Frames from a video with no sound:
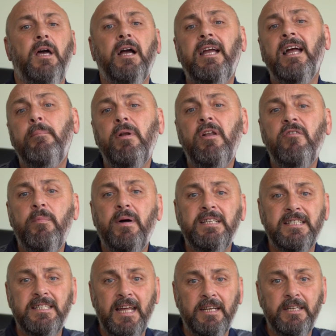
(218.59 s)
A couple of my
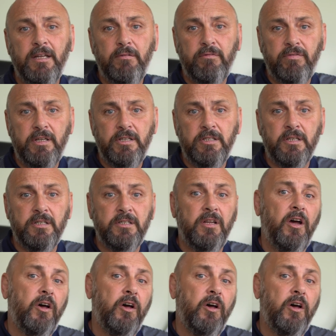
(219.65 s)
standout features